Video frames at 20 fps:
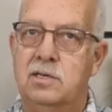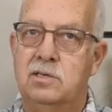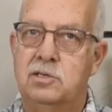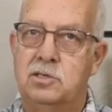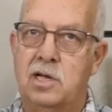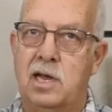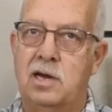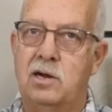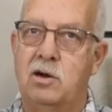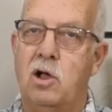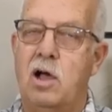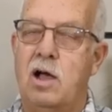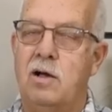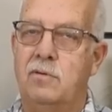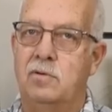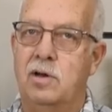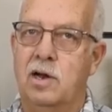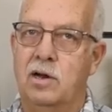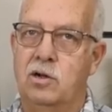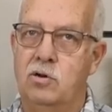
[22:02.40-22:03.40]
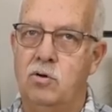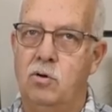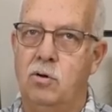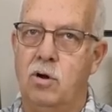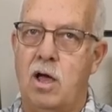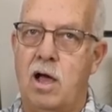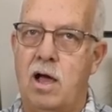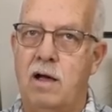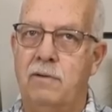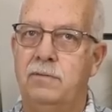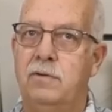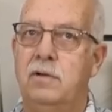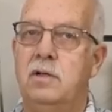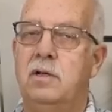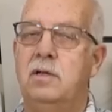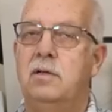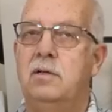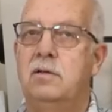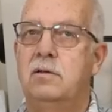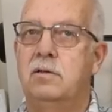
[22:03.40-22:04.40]
set it off, let it cool off,
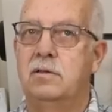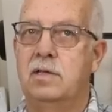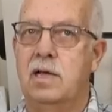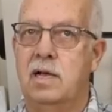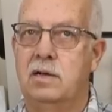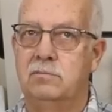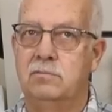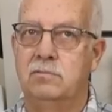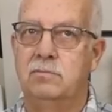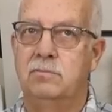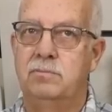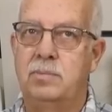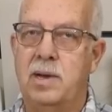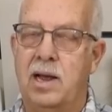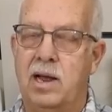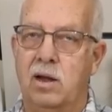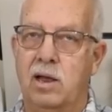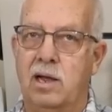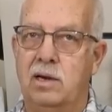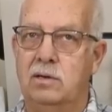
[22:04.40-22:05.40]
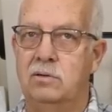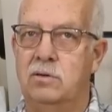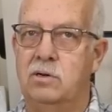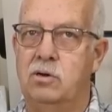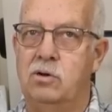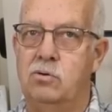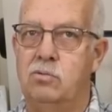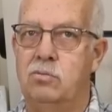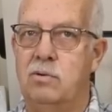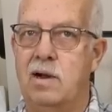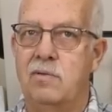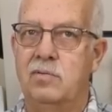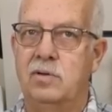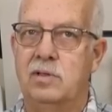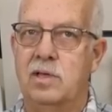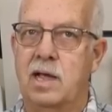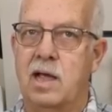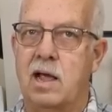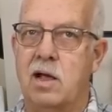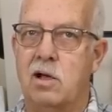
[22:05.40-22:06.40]
then peel it and do
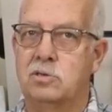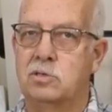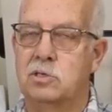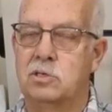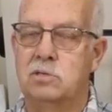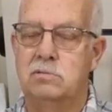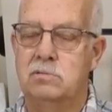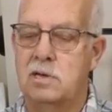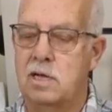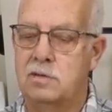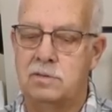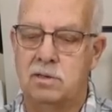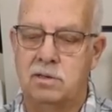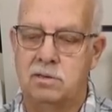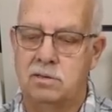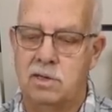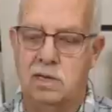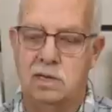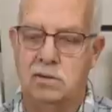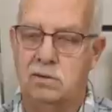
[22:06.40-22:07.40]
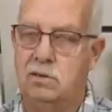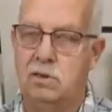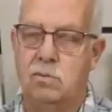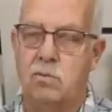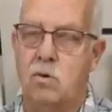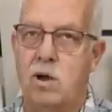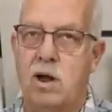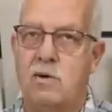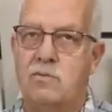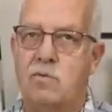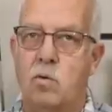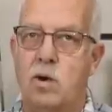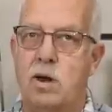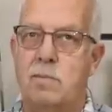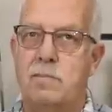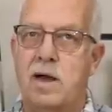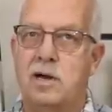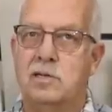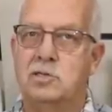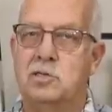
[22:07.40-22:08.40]
everything else. Nothing, you won't have to worry
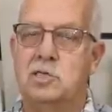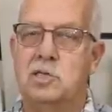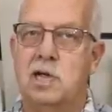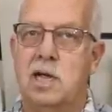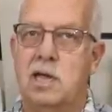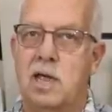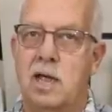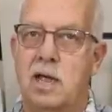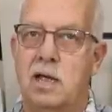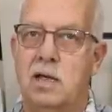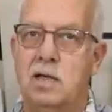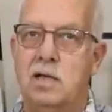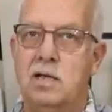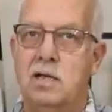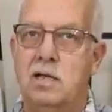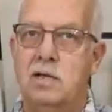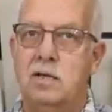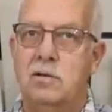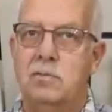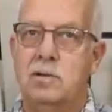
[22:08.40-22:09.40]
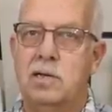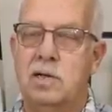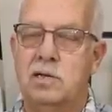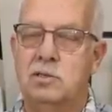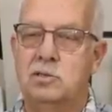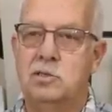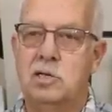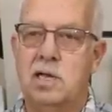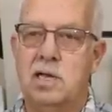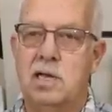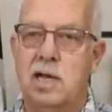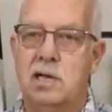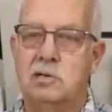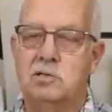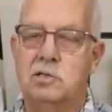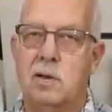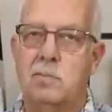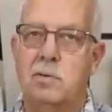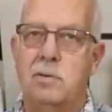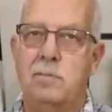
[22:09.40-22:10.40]
about it sticking because the uh,
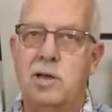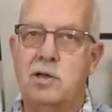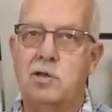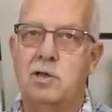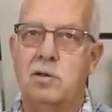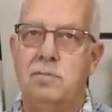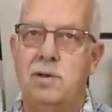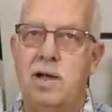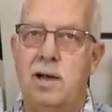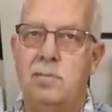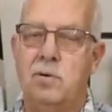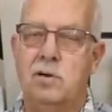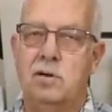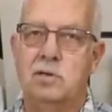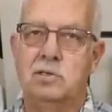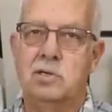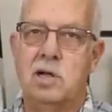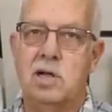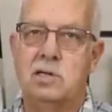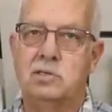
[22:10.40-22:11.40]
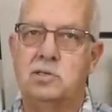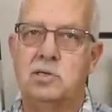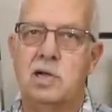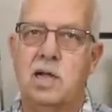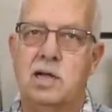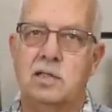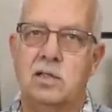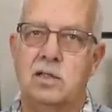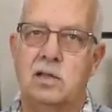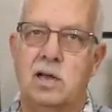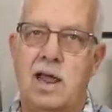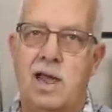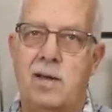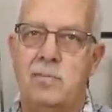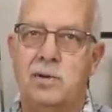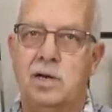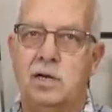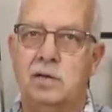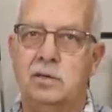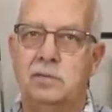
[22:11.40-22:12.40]
sublimation paper does not stick to the
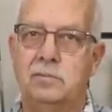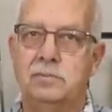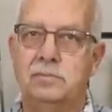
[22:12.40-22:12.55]
laminate.